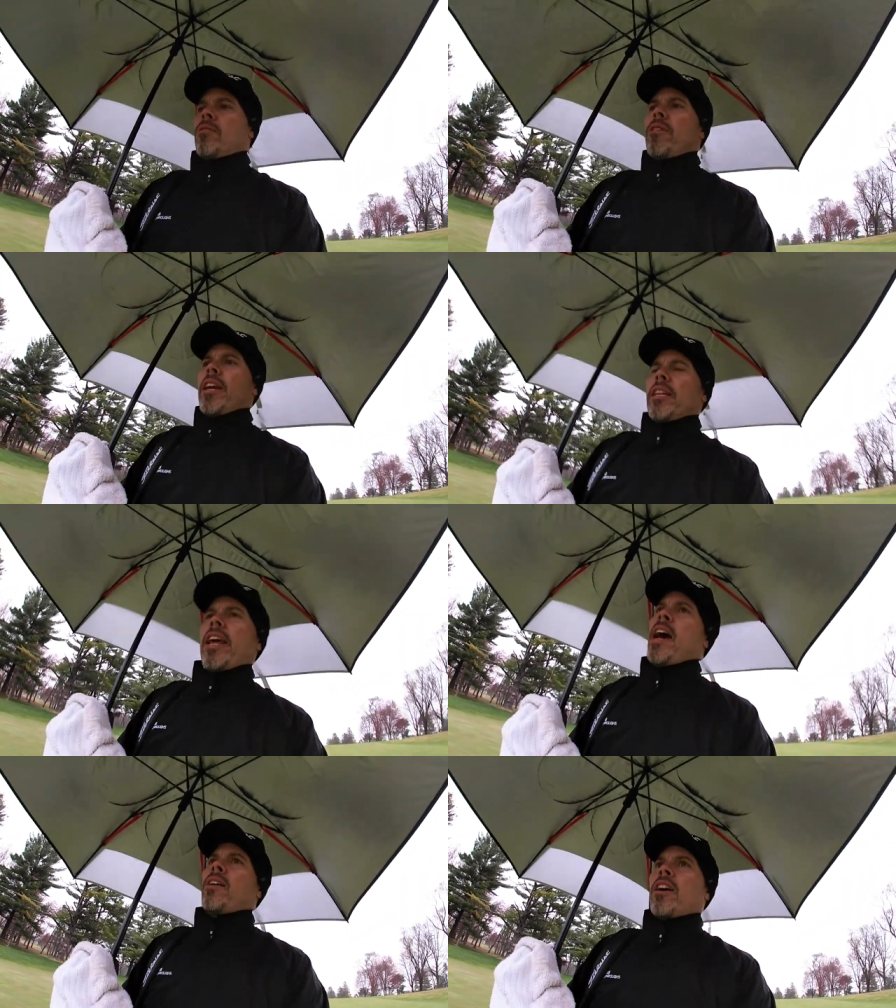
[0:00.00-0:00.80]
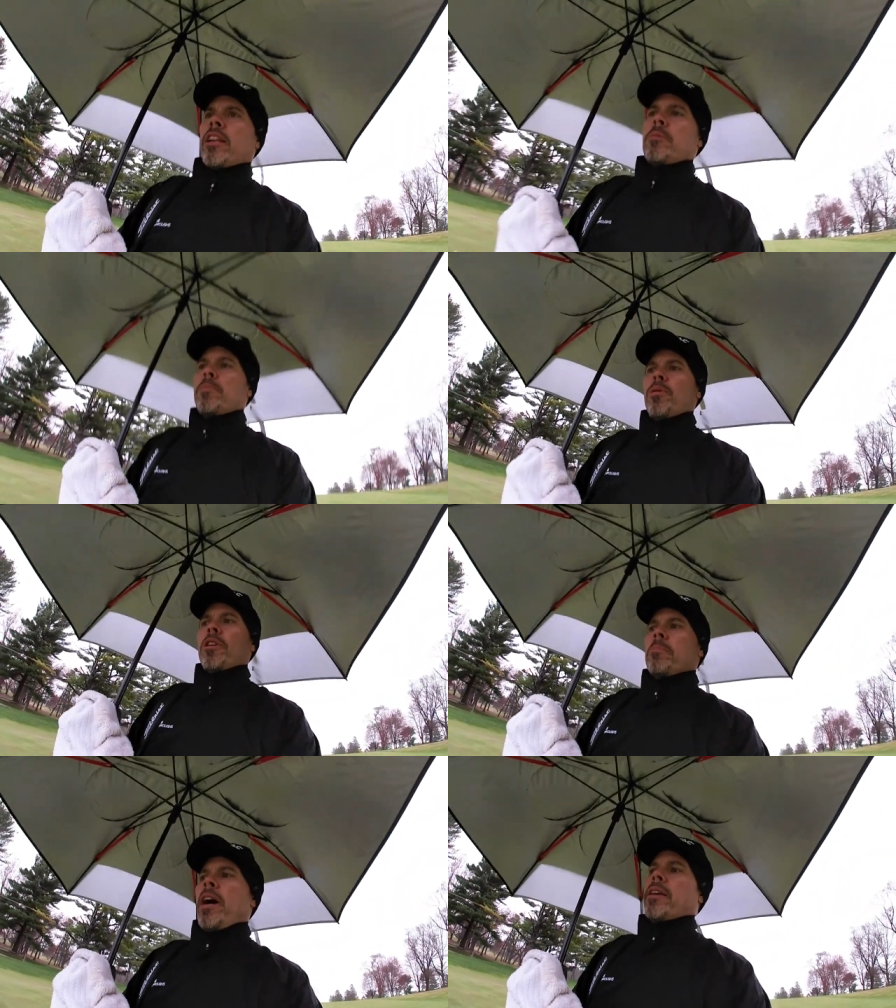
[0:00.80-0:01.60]
right now I'm going to be
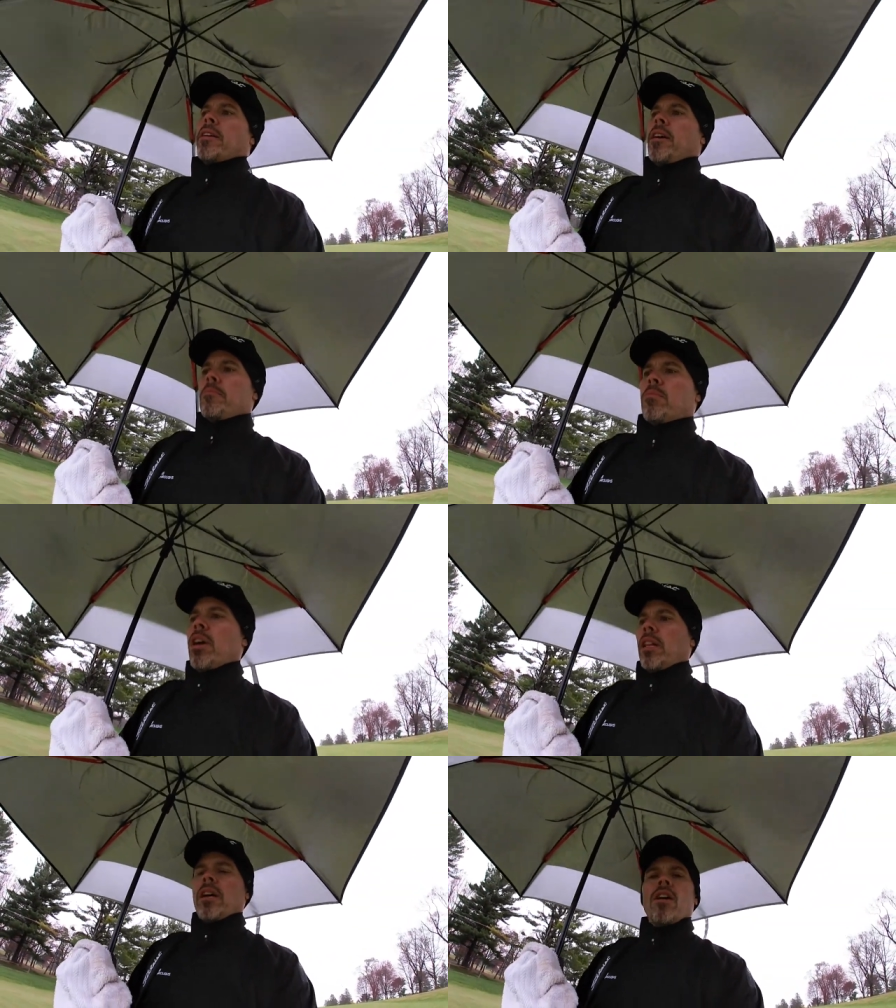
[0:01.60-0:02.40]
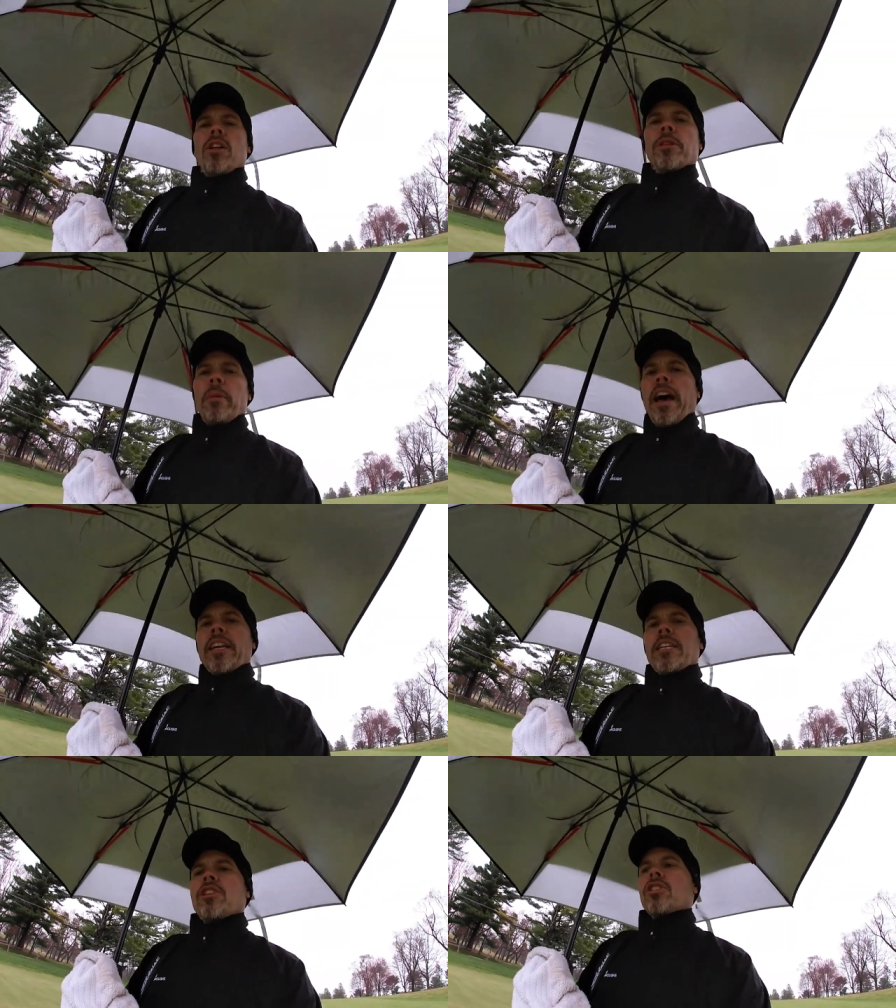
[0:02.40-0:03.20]
putting my umbrella on the bag
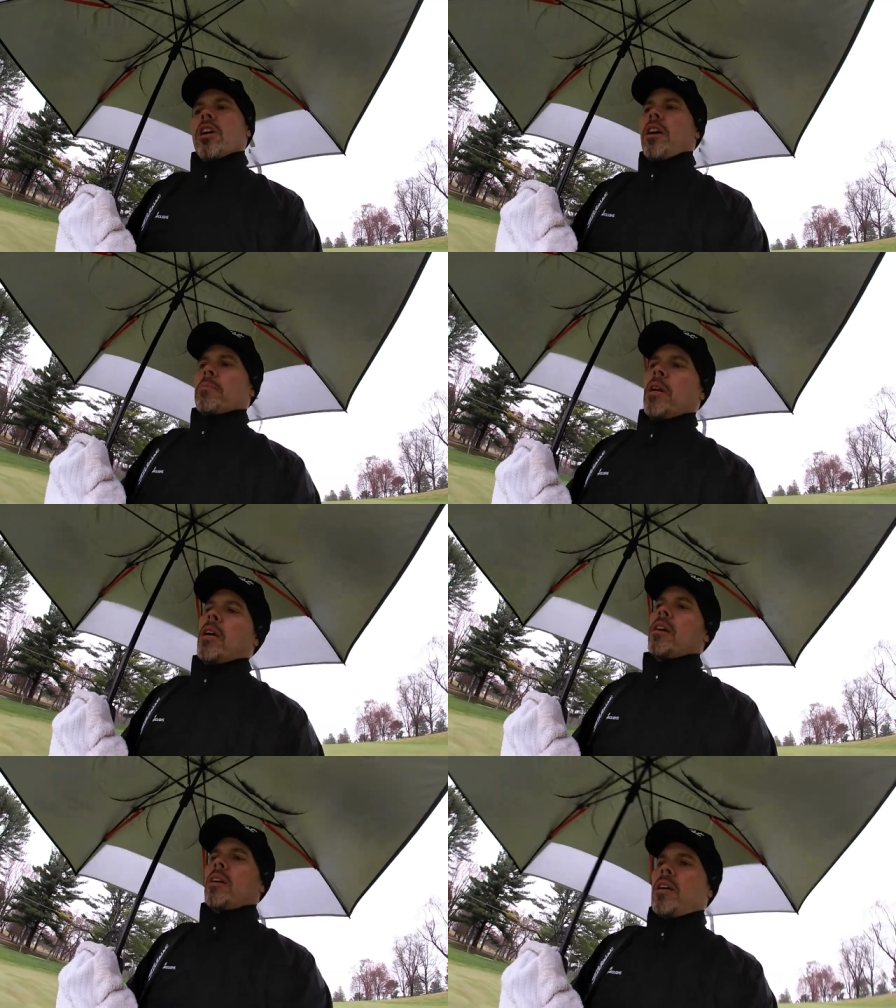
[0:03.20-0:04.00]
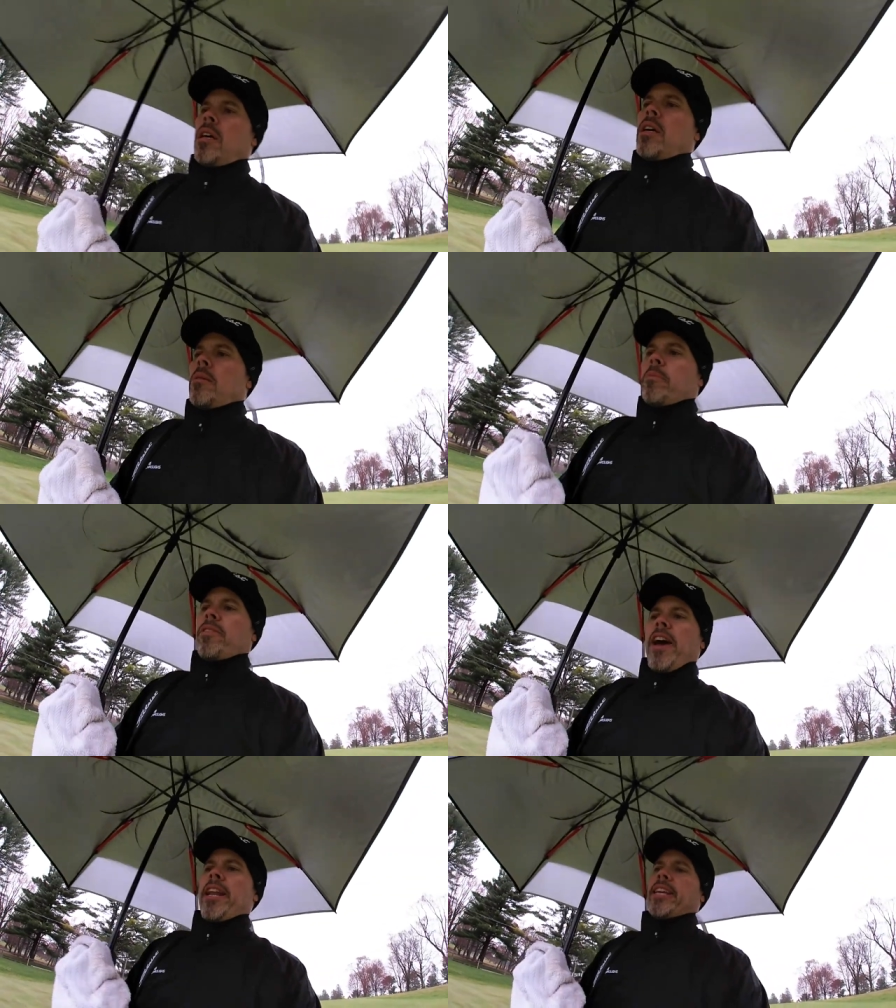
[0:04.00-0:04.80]
each time. But
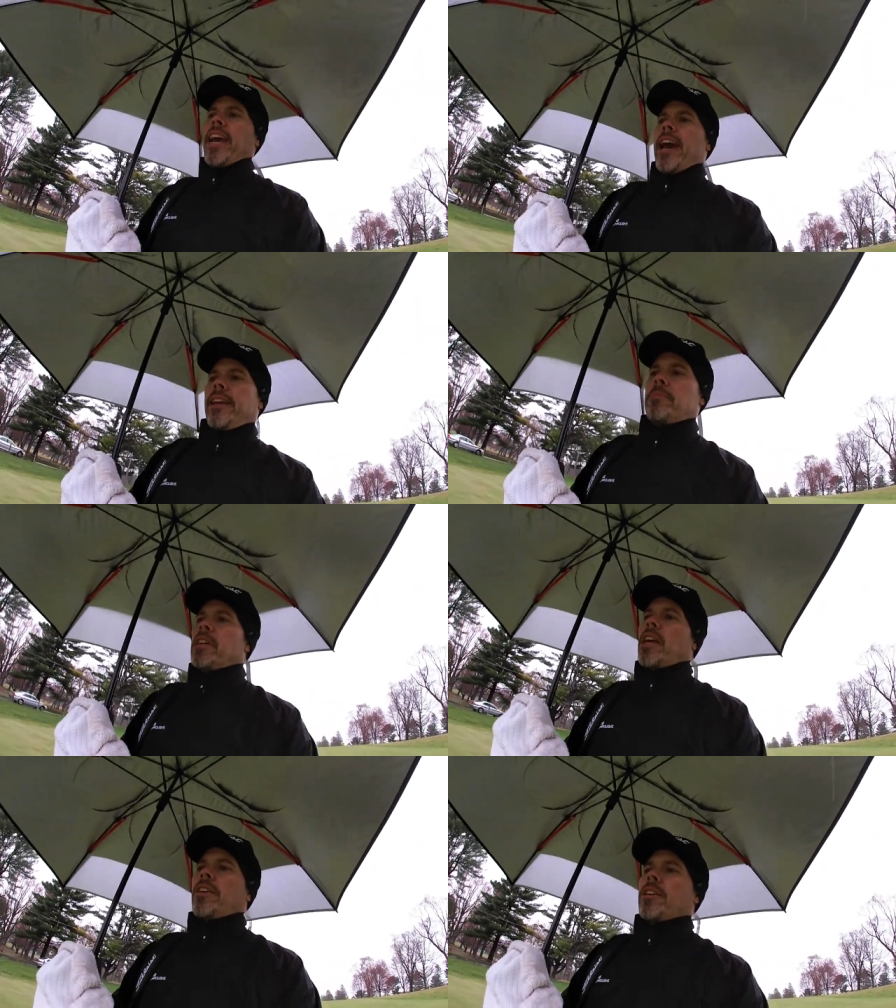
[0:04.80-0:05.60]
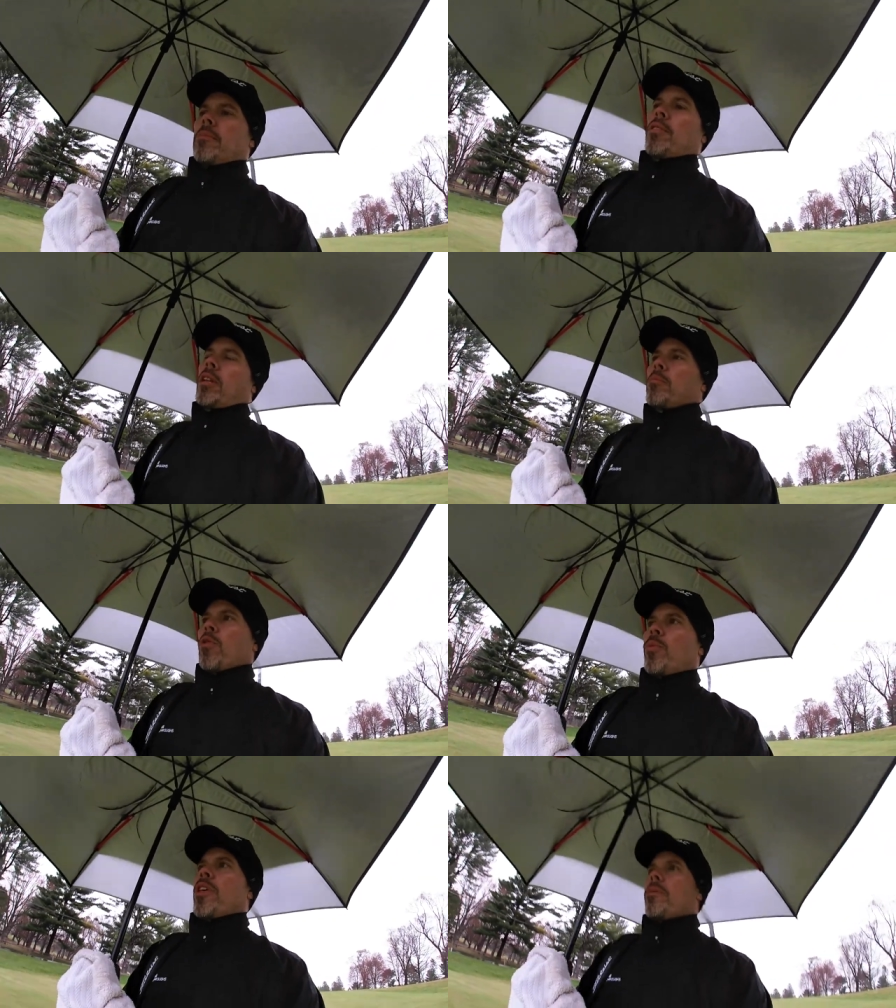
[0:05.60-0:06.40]
if I had a caddy, I'd be carrying the umbrella
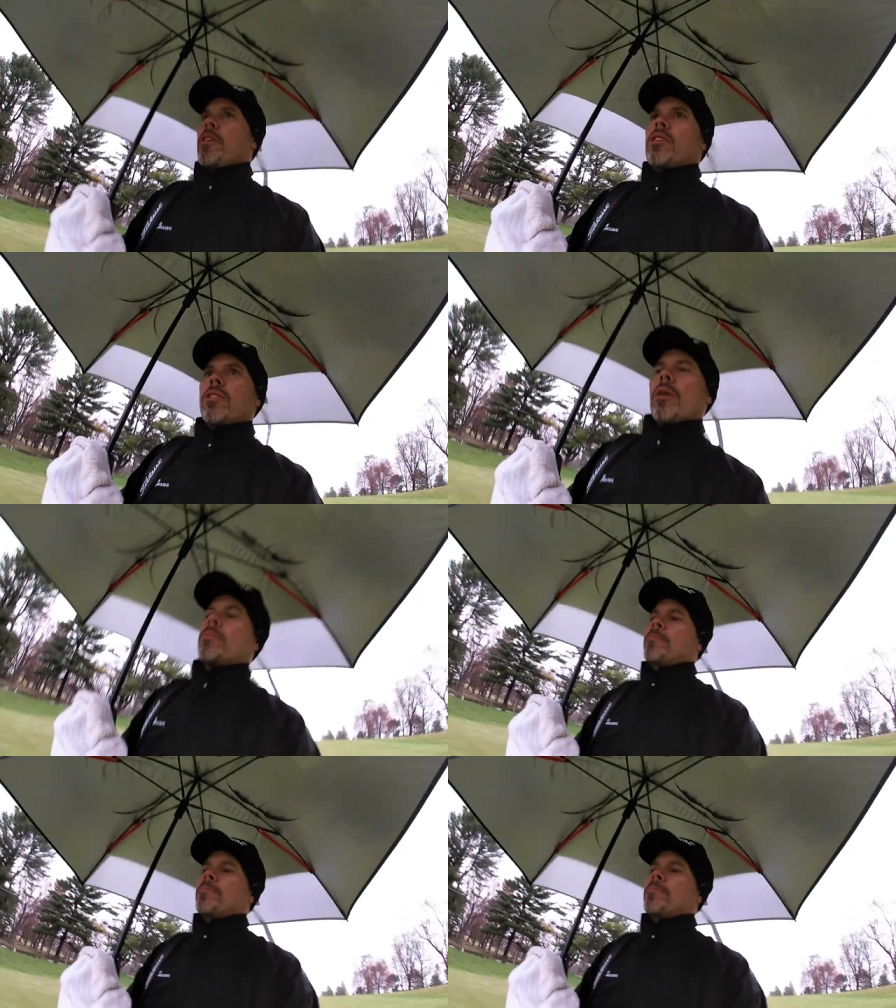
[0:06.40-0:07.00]
more with me. So